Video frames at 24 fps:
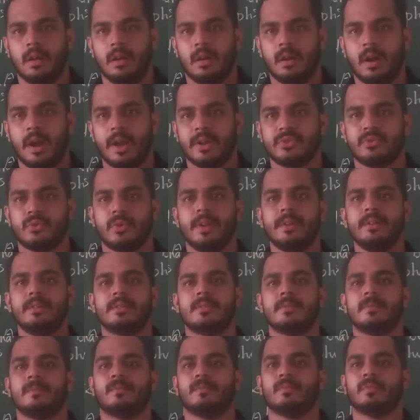Hi students,
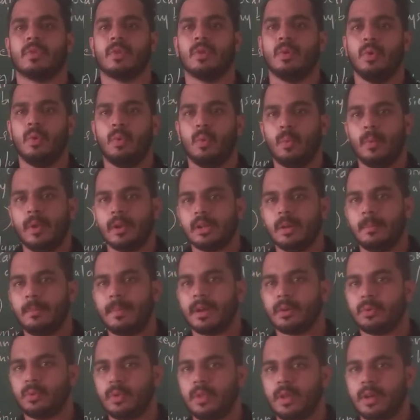welcome
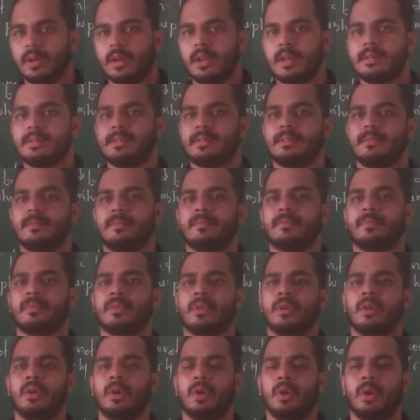back to the class.
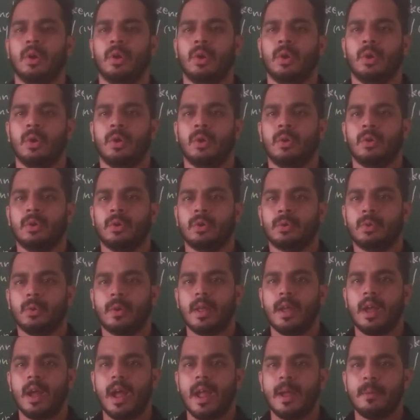
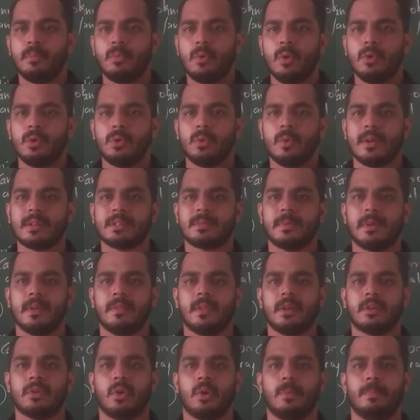Today I am going to
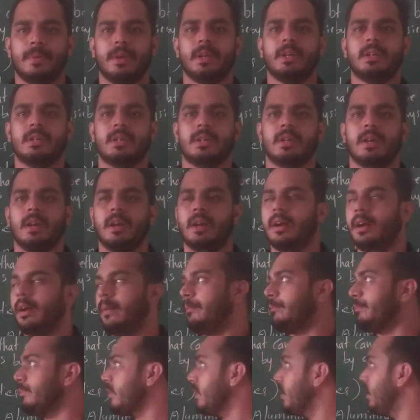explain the topic
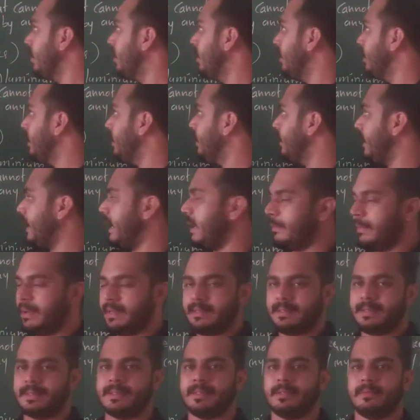
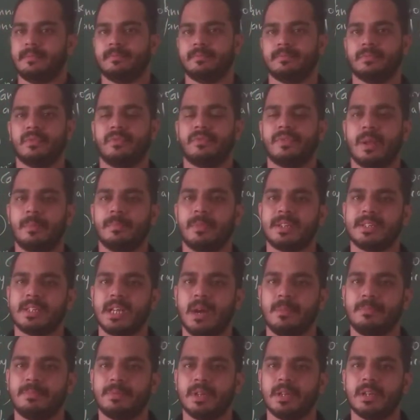elements from the
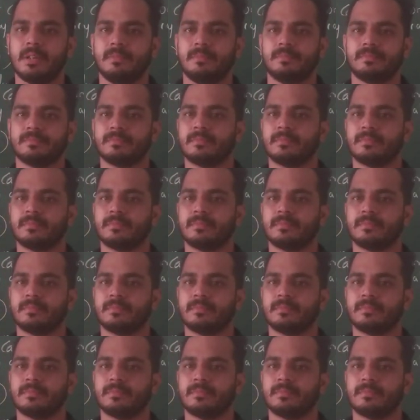chapter